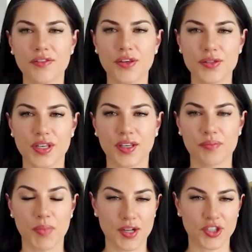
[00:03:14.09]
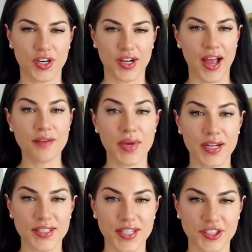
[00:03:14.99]
using mantra and
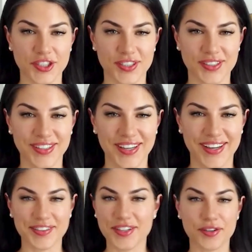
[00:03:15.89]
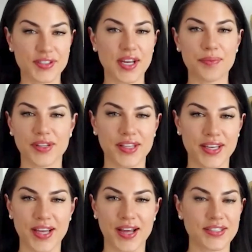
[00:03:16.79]
meditation,
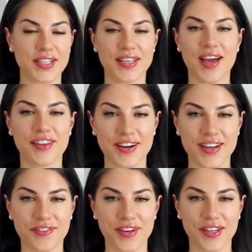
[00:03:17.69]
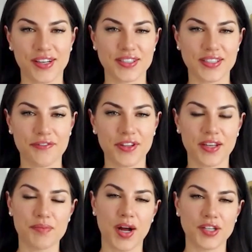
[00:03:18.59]
separately and together even, because I feel
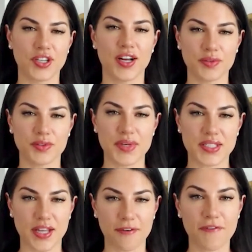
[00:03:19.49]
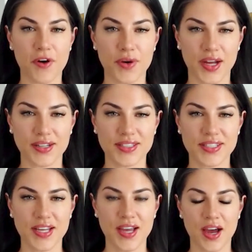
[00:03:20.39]
like mantra helps me stay
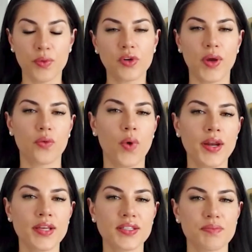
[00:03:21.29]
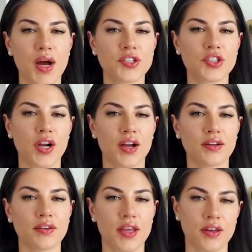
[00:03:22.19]
focused. Real quick, what is
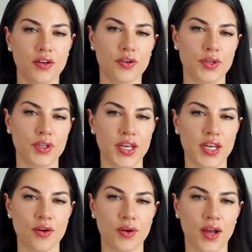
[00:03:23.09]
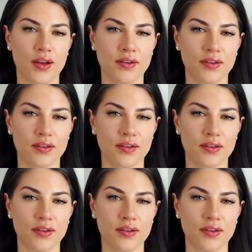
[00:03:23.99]
mantra in Kundalini Yoga?